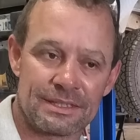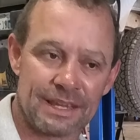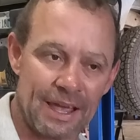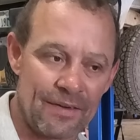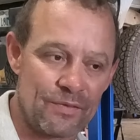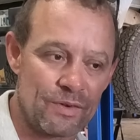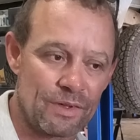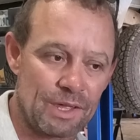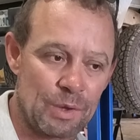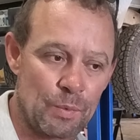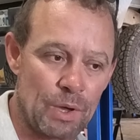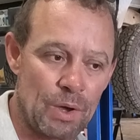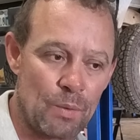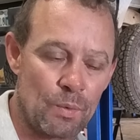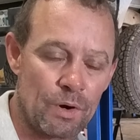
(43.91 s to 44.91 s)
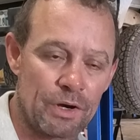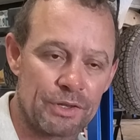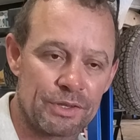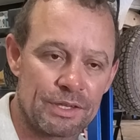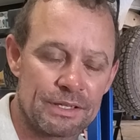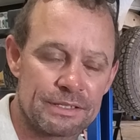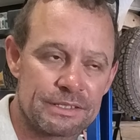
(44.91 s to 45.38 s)
definitely well
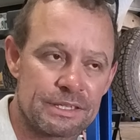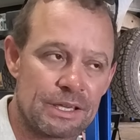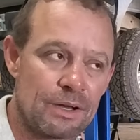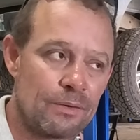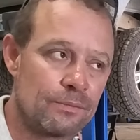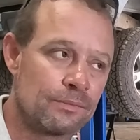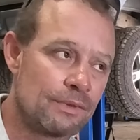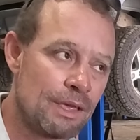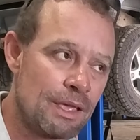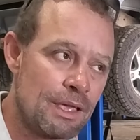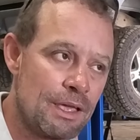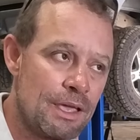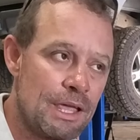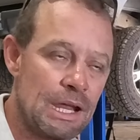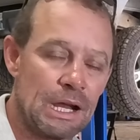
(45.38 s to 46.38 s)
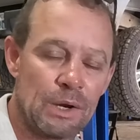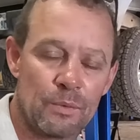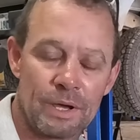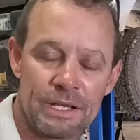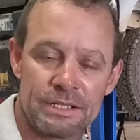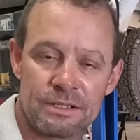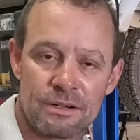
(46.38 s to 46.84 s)
worth it. So here in
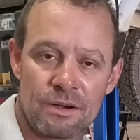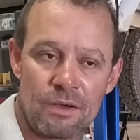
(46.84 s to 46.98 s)
Western